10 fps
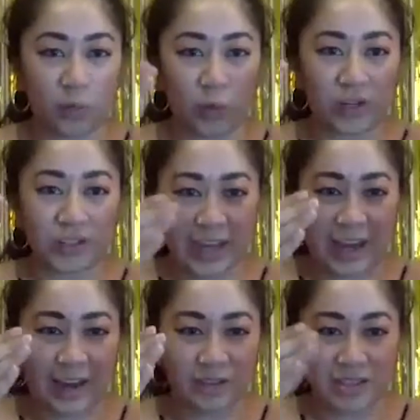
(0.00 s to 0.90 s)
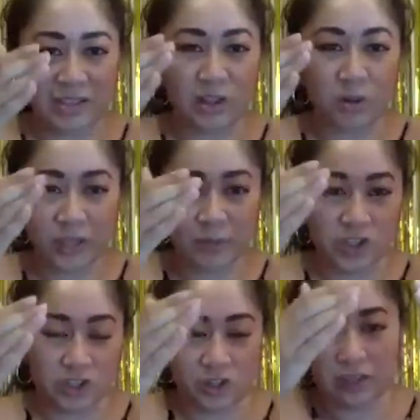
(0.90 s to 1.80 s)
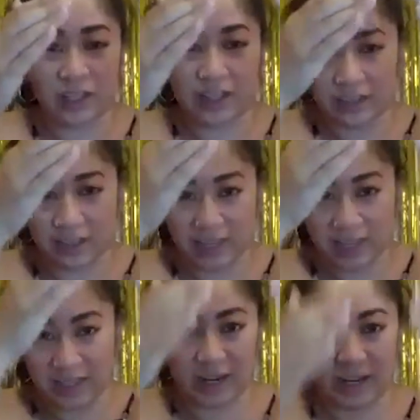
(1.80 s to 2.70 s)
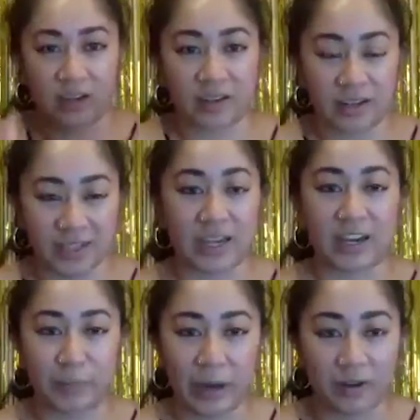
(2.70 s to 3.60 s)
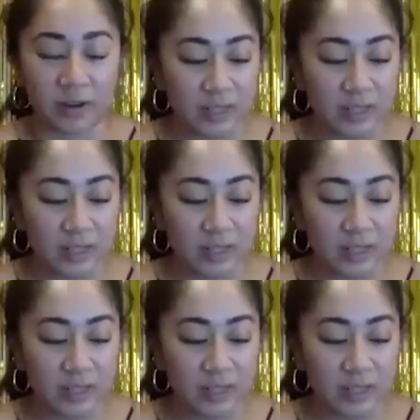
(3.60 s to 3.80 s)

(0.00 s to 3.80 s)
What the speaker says: whittle down slowly but surely, like, the things that I got excited about.